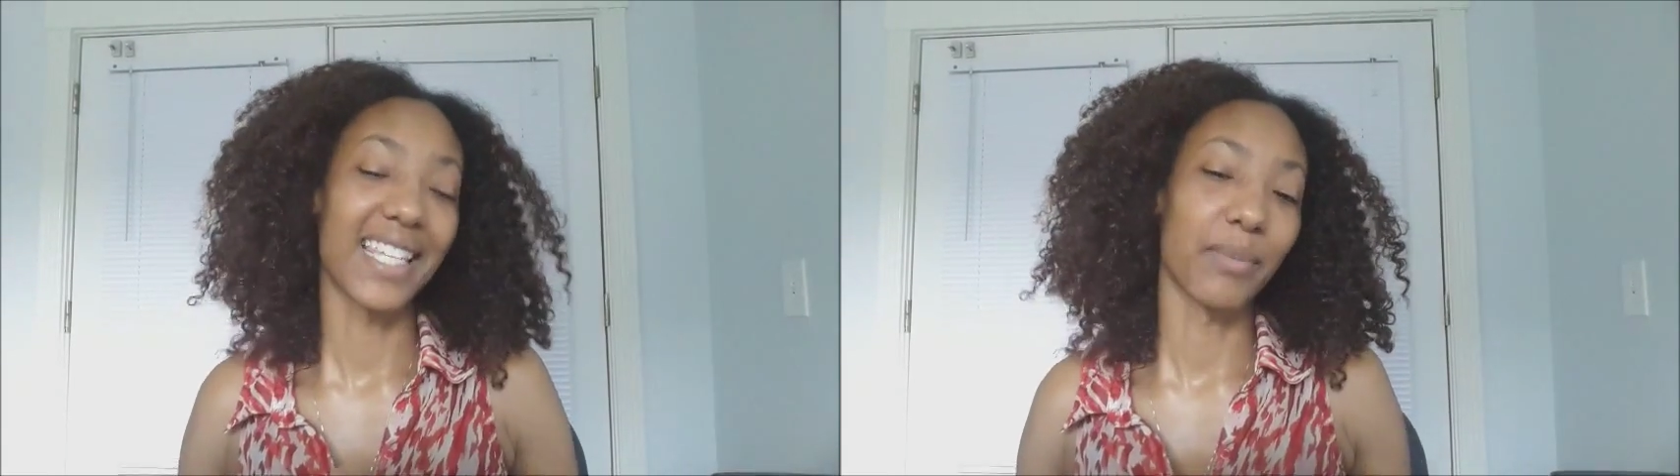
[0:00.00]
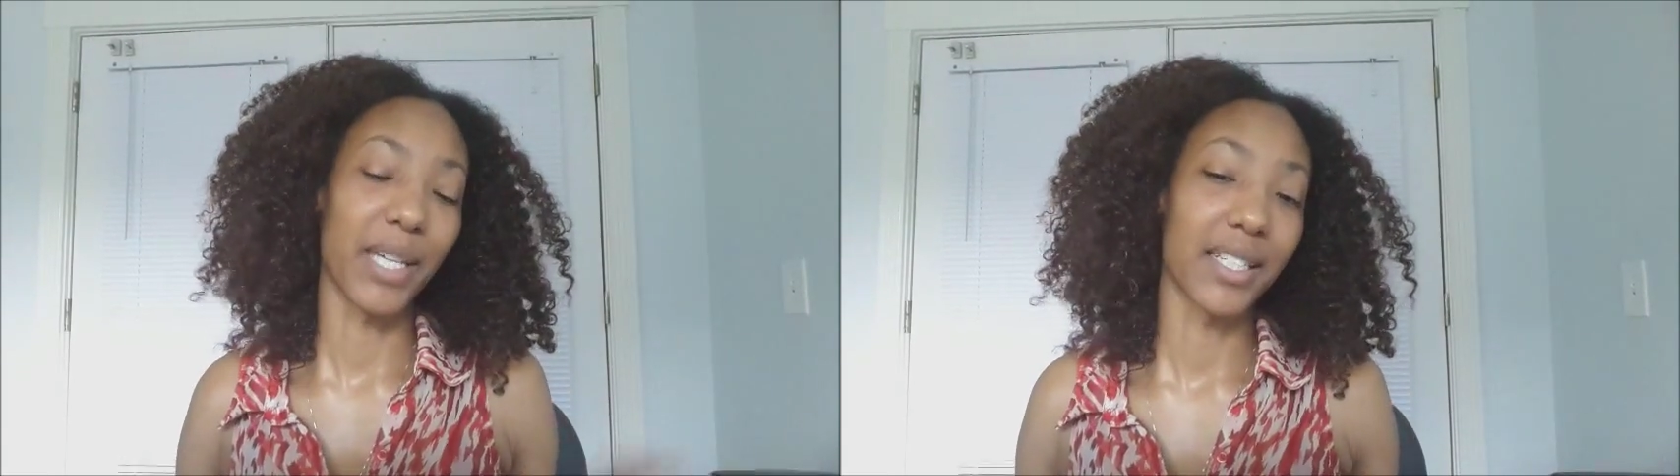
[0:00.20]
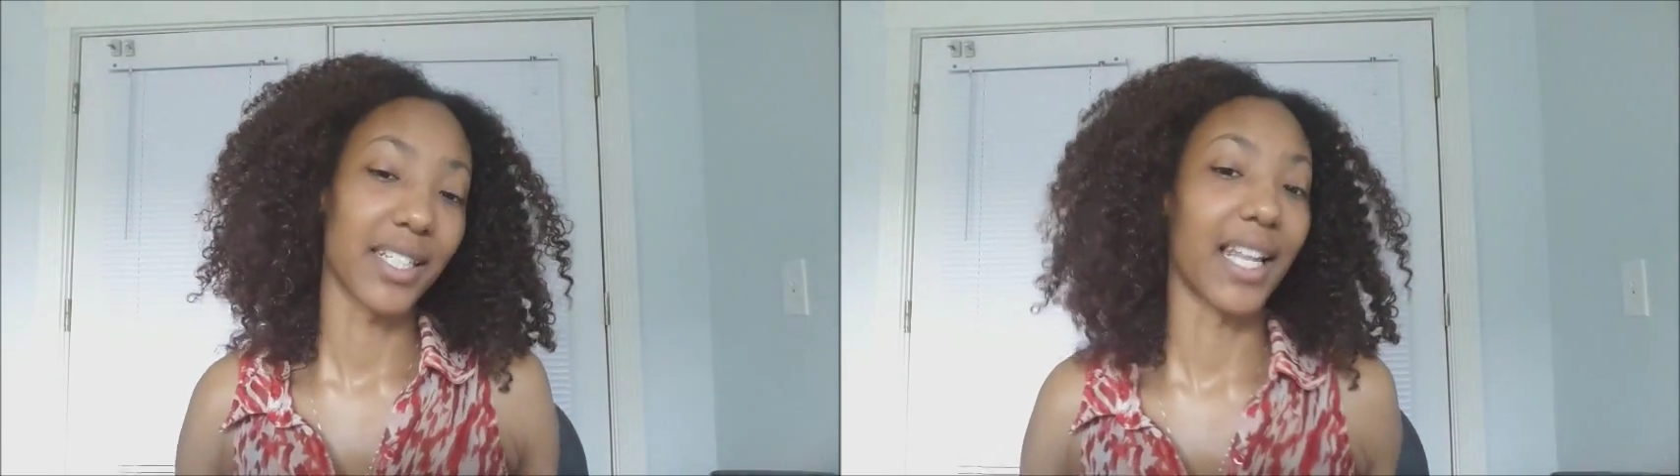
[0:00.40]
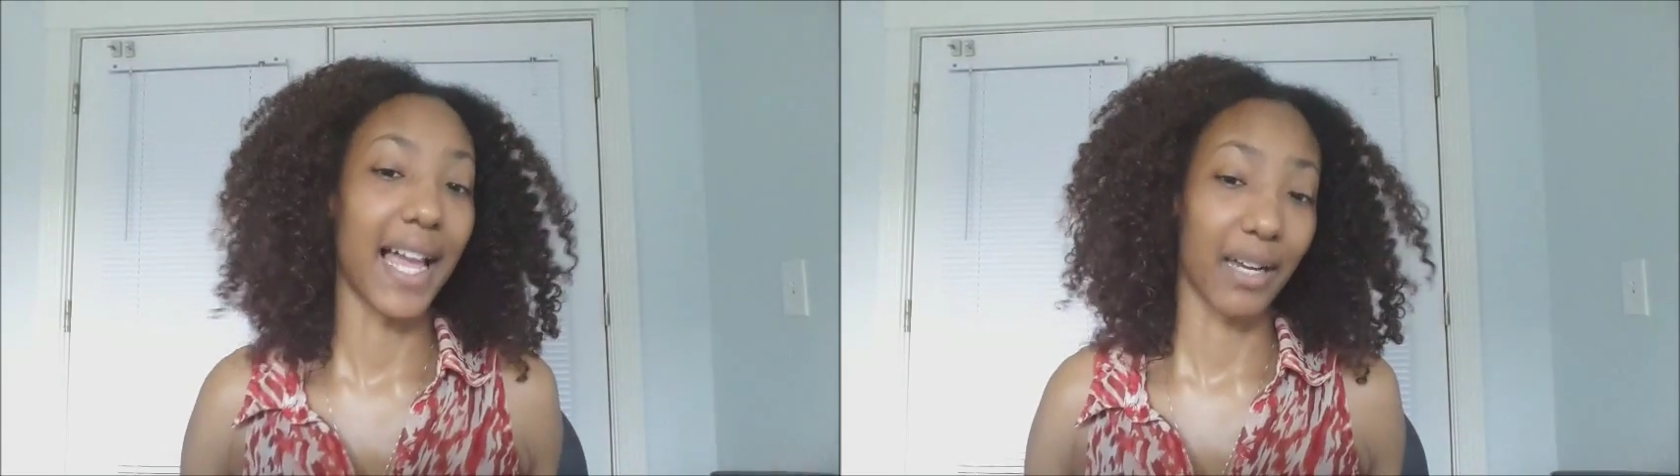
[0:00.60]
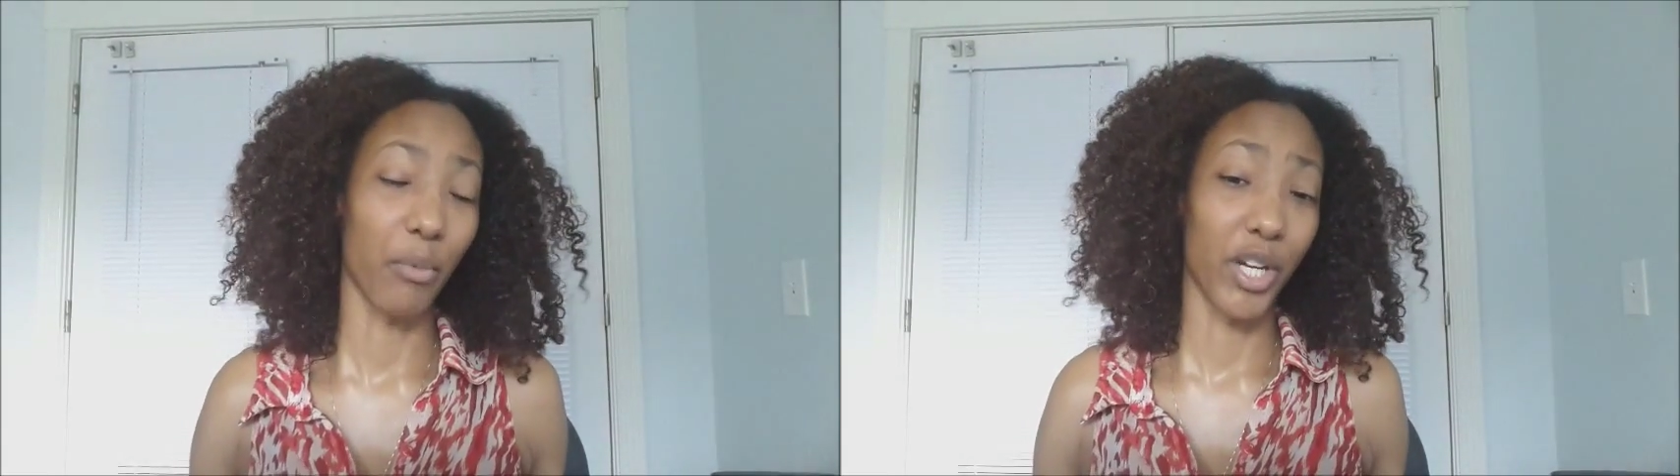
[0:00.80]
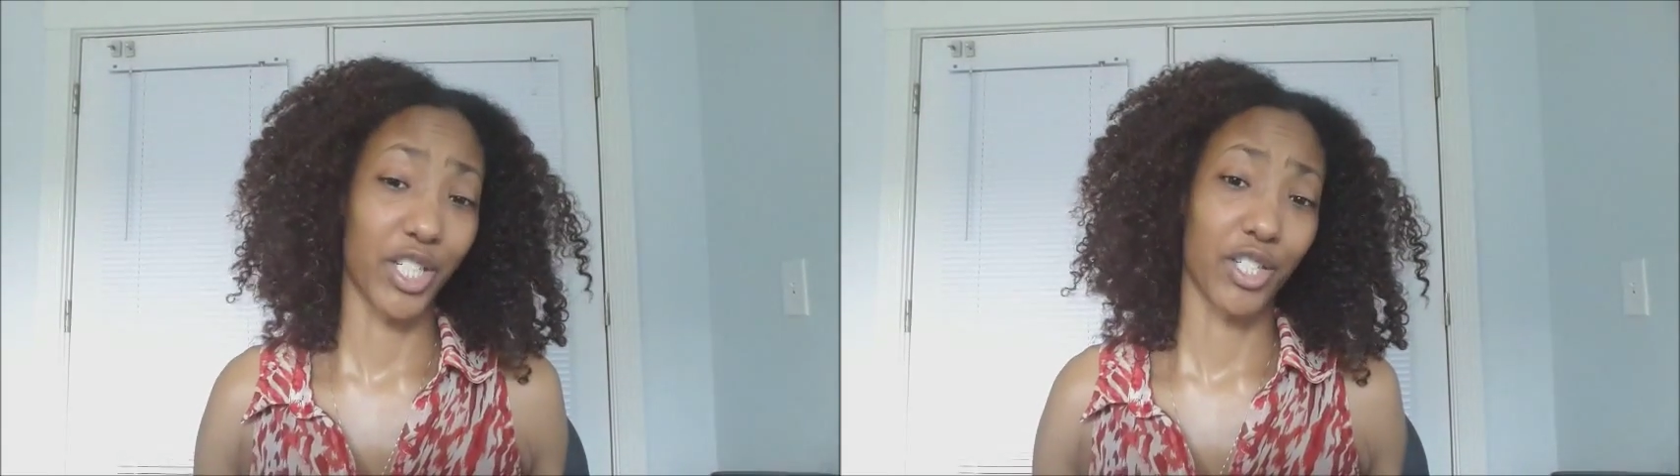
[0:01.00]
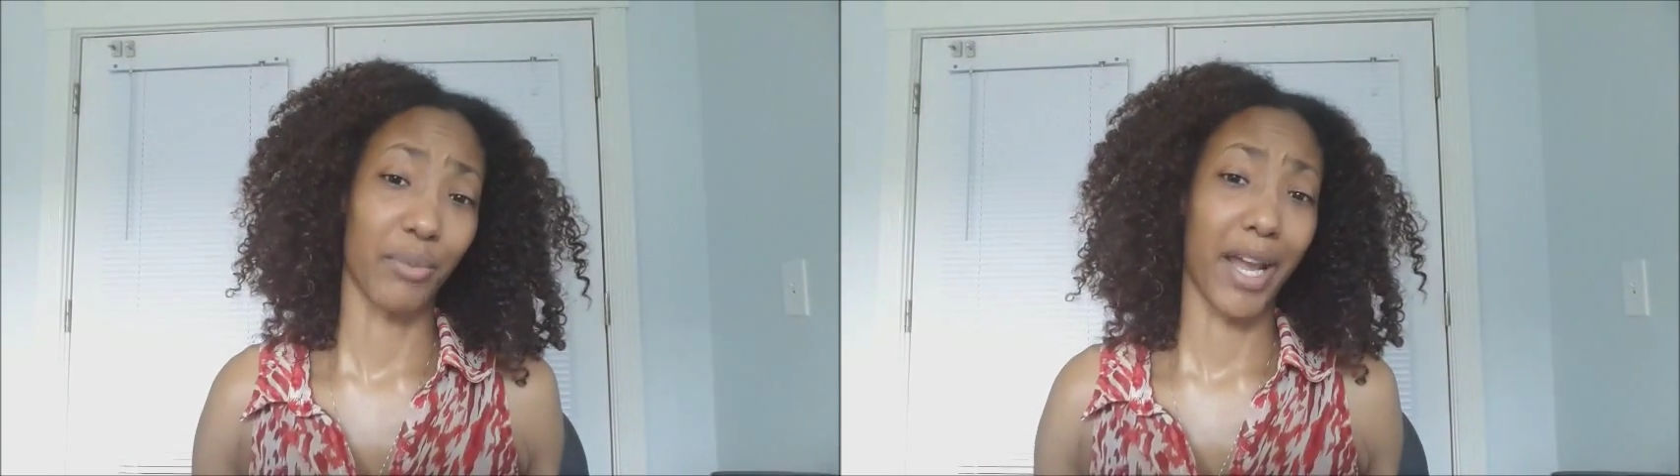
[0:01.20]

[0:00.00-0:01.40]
that's because of the lack of moisture.